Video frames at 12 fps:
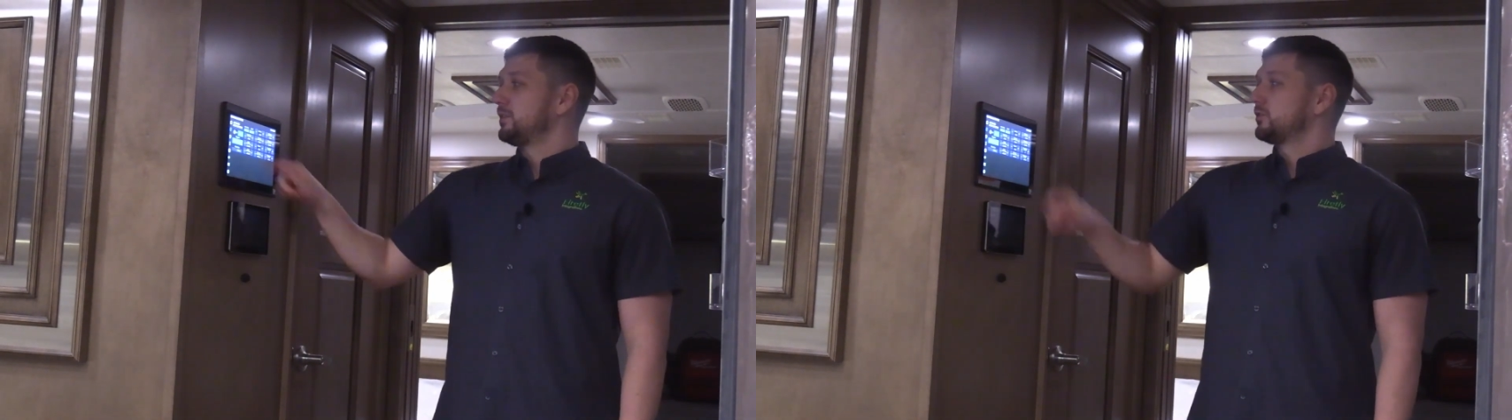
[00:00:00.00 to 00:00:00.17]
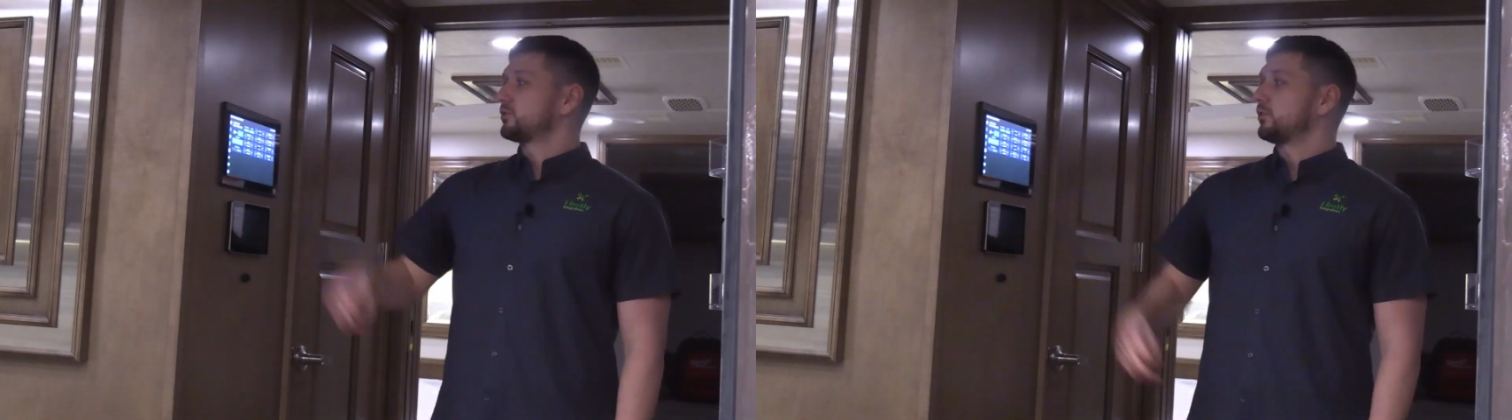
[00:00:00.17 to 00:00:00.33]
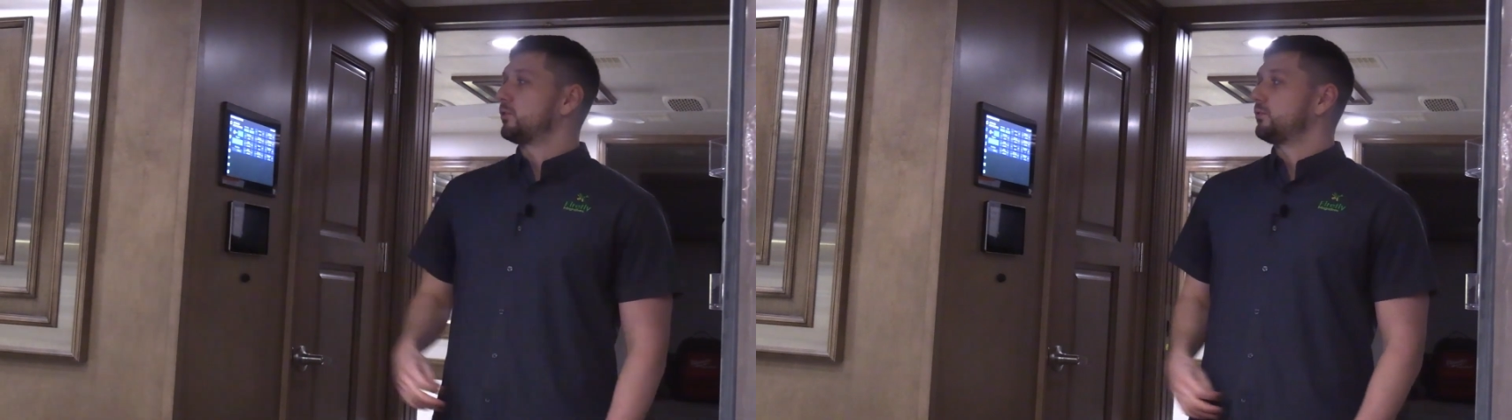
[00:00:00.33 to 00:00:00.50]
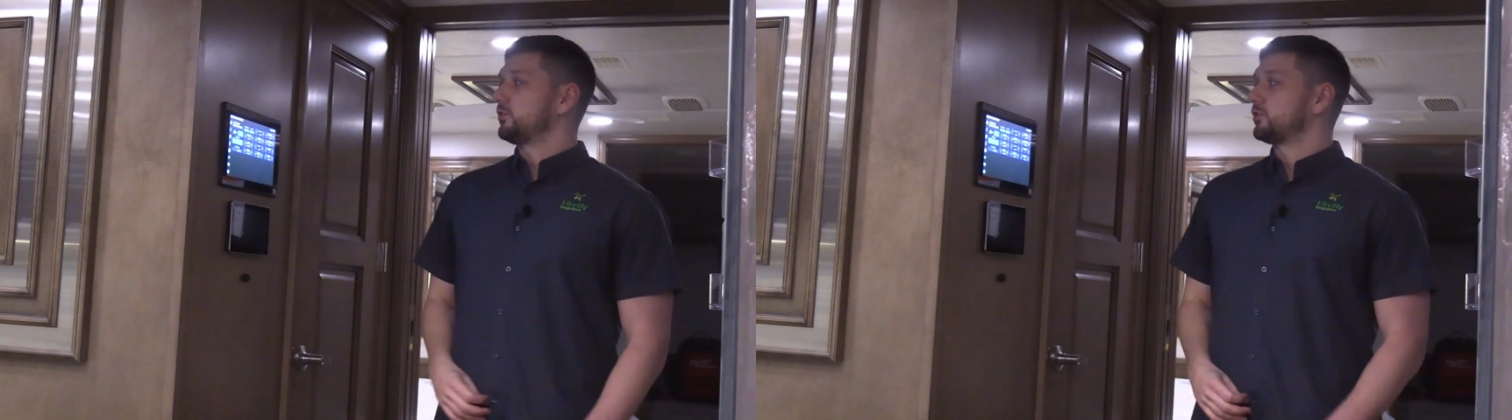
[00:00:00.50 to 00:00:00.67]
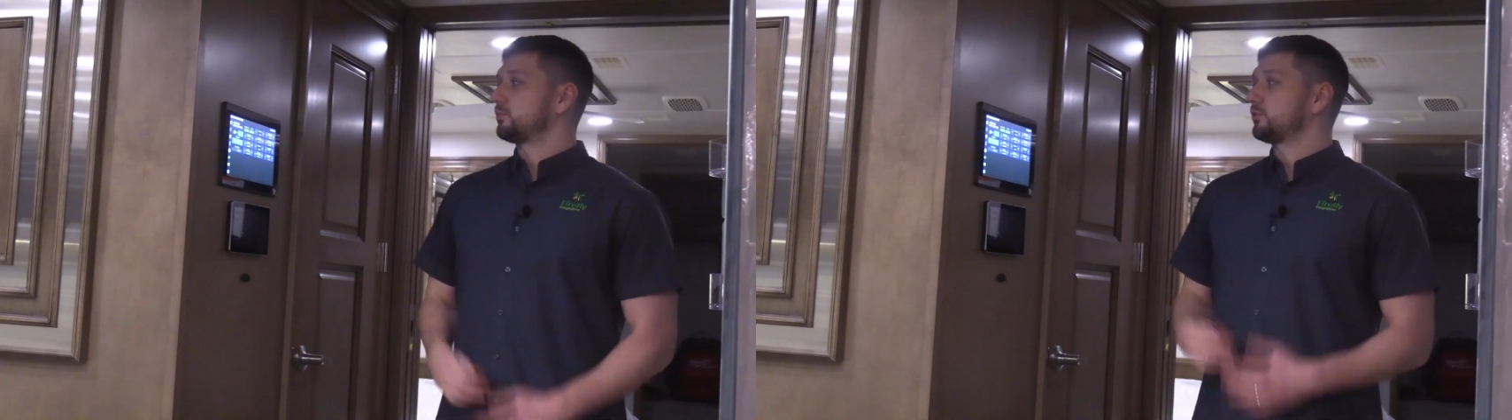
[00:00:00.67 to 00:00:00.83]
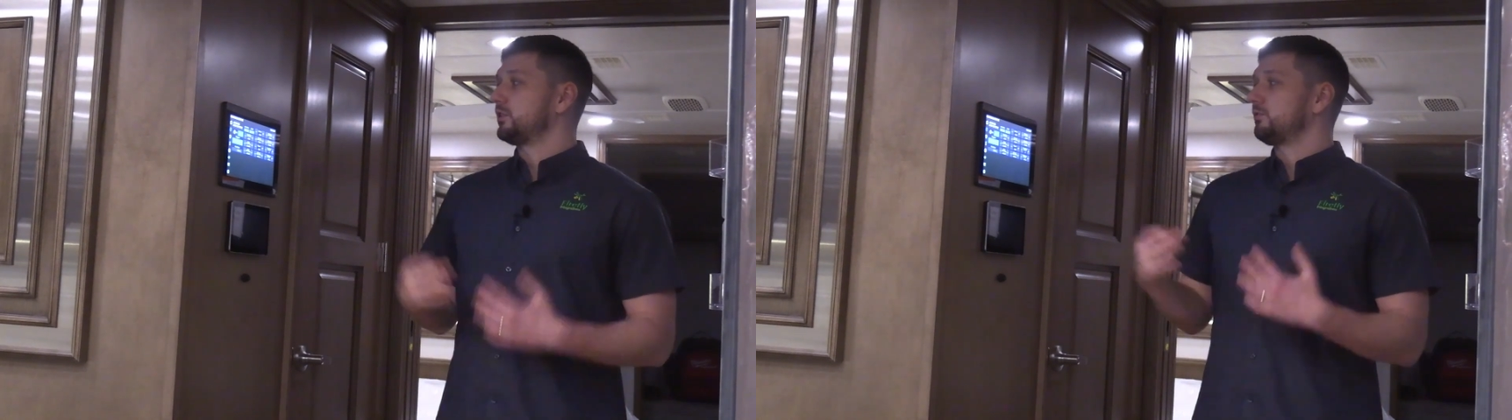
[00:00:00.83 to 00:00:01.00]
So this
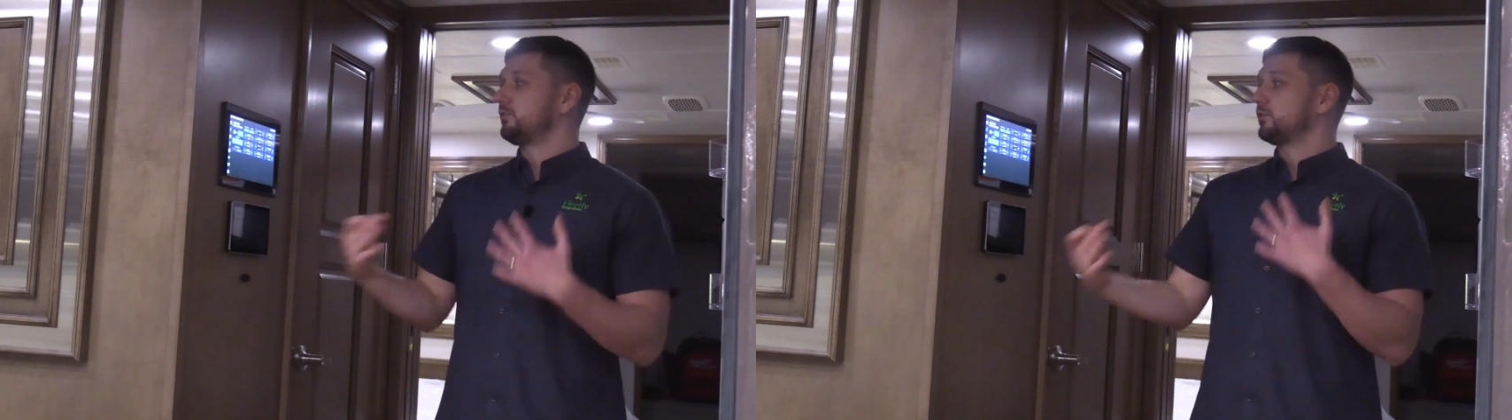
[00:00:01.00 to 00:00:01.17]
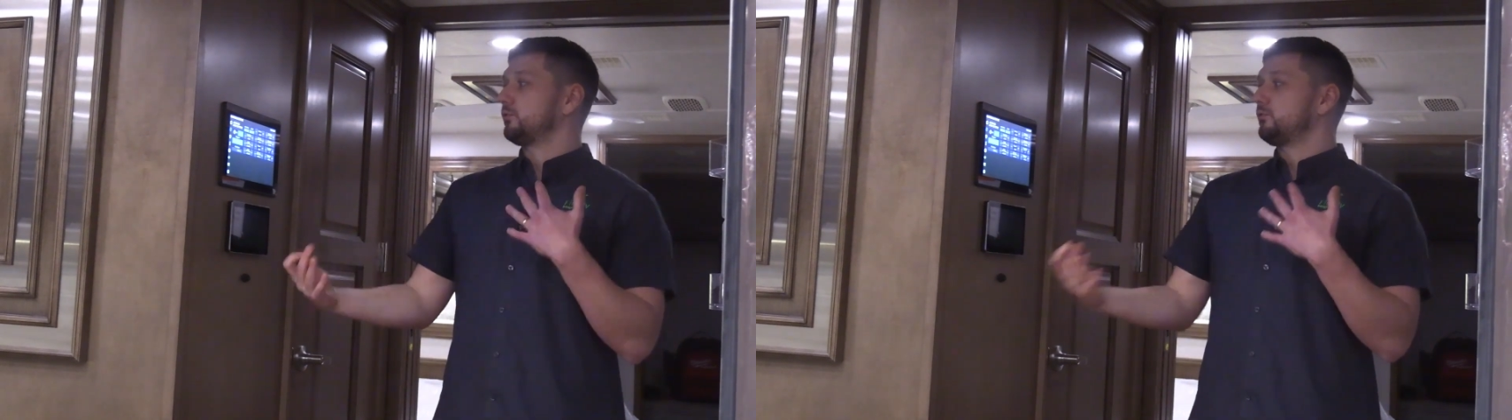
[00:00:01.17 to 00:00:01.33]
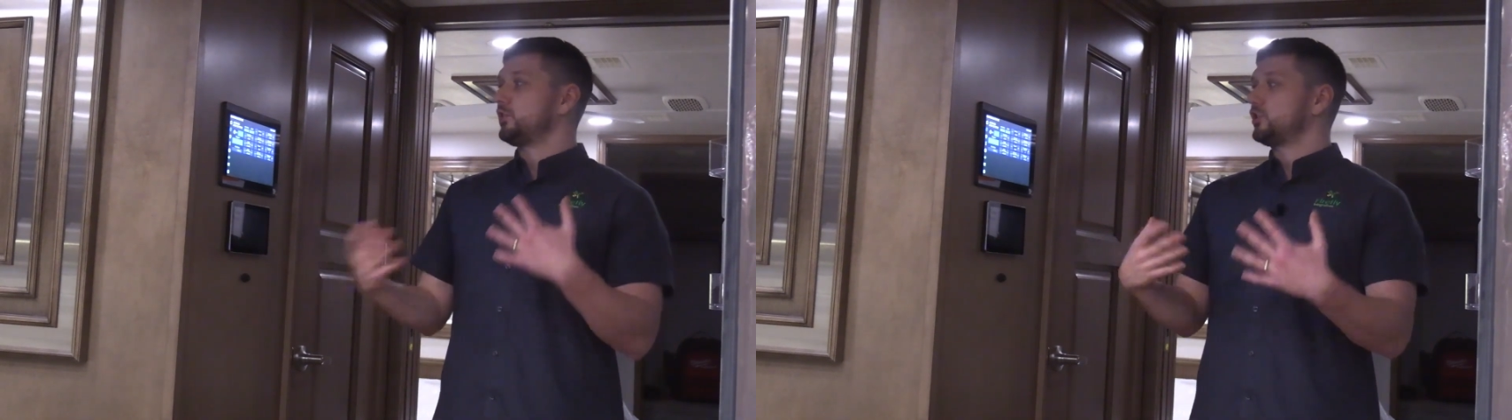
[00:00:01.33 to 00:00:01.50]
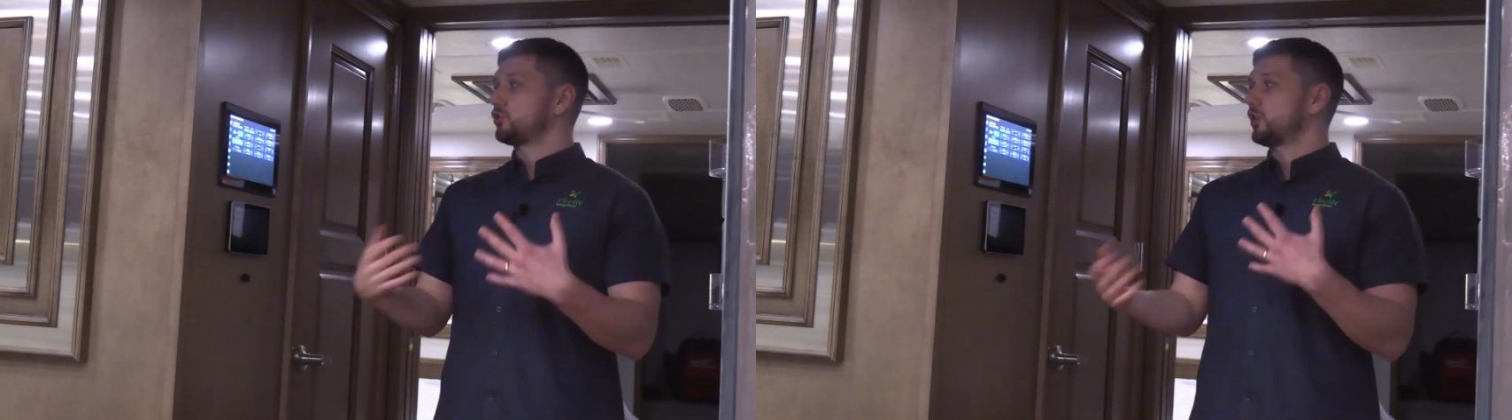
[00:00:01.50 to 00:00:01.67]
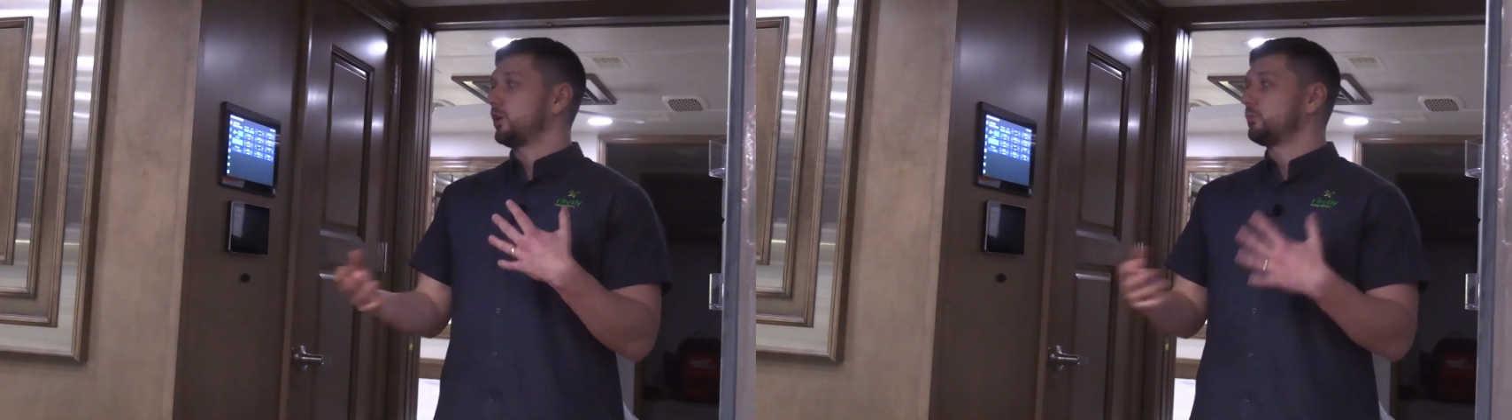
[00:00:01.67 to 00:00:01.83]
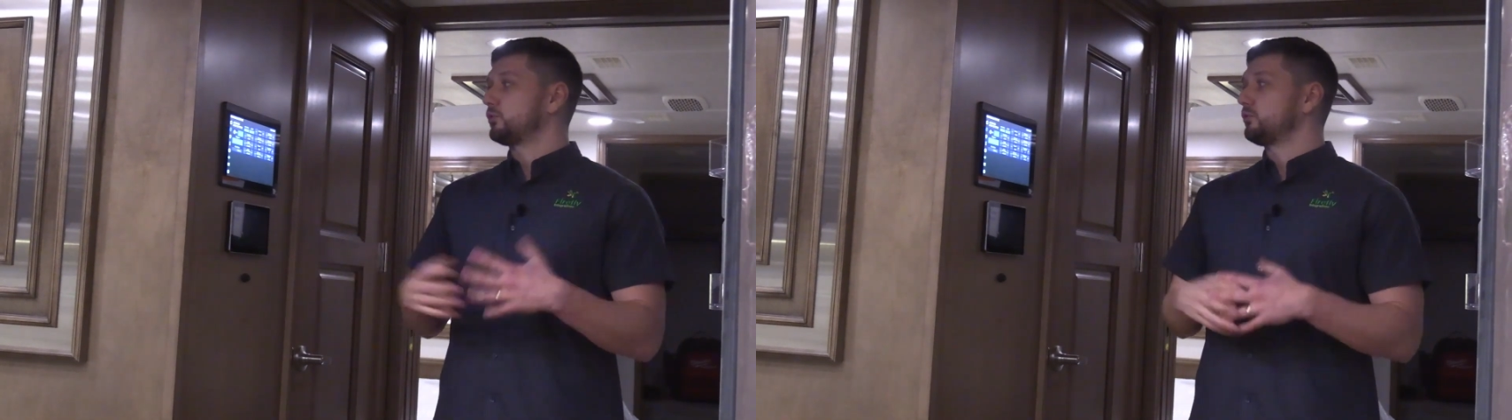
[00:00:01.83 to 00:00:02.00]
pre-fill feature
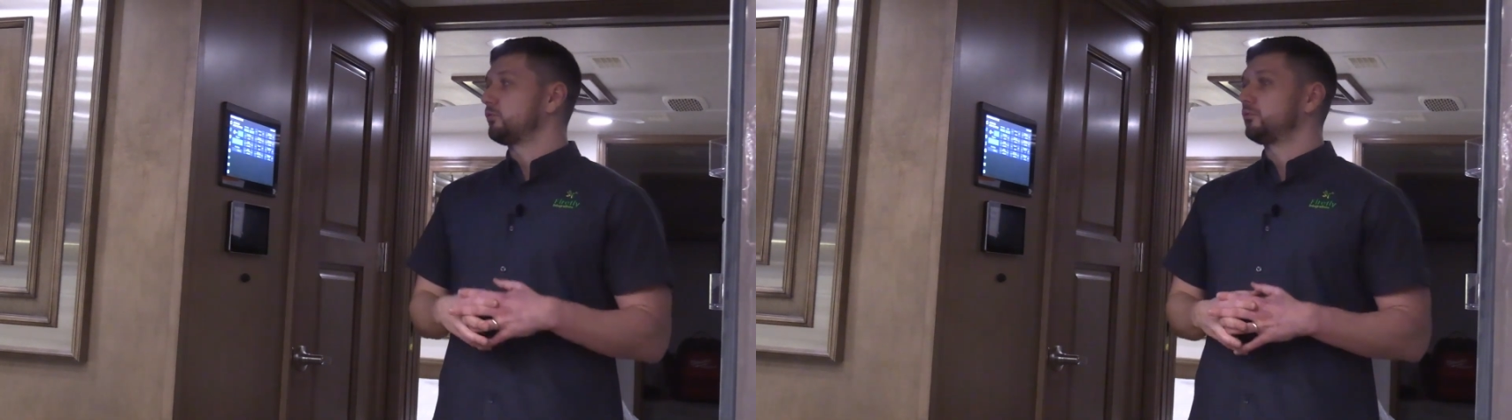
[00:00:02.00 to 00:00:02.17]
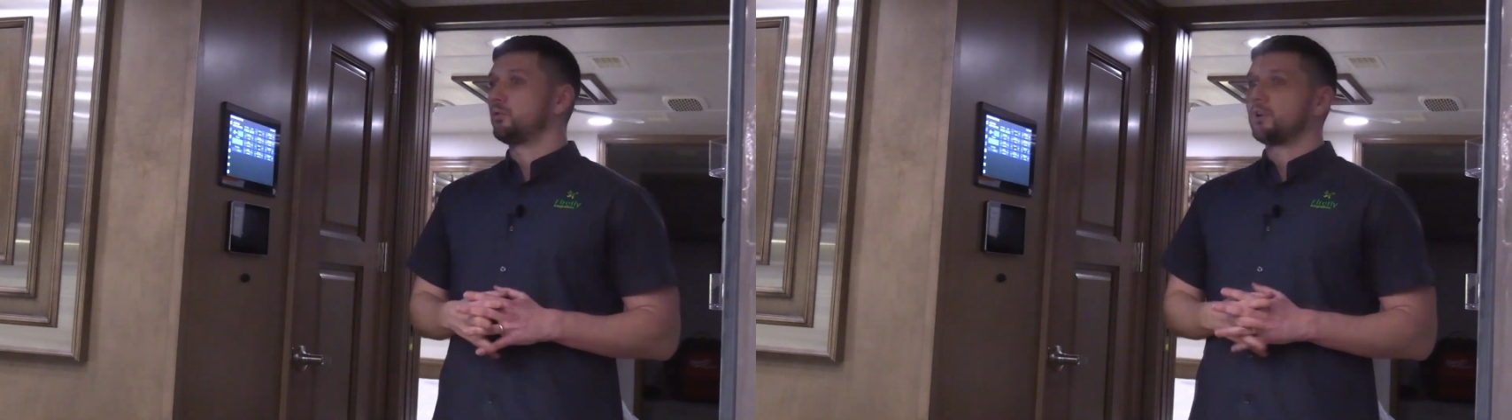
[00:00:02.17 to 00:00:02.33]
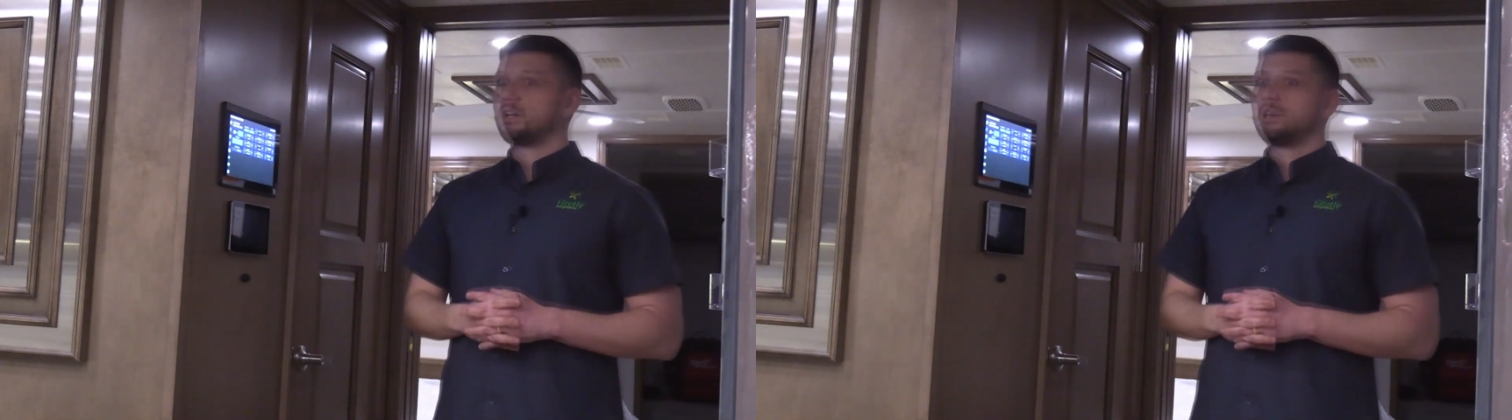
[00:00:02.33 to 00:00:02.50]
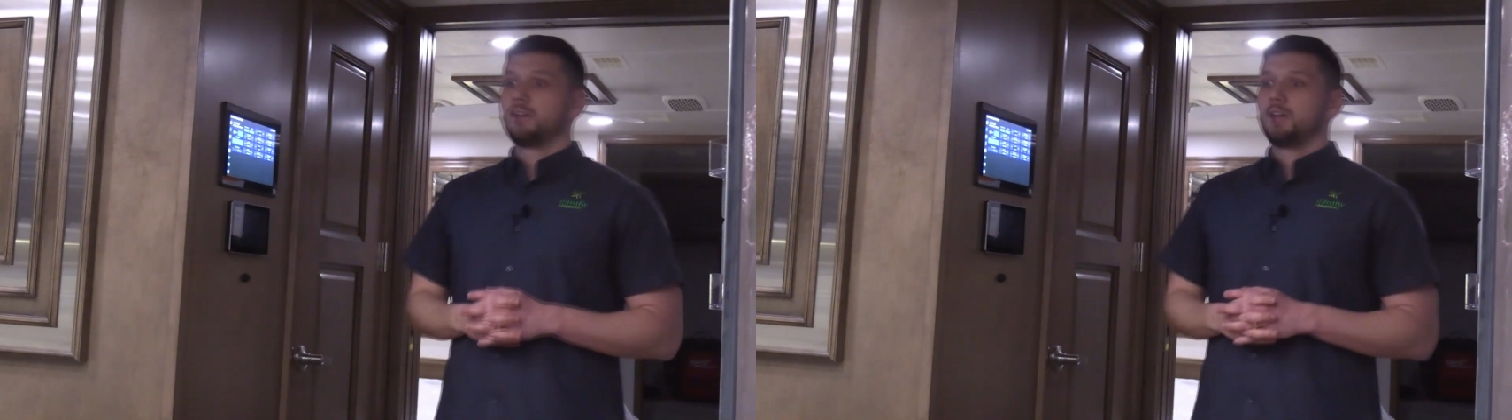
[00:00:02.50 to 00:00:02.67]
helps you avoid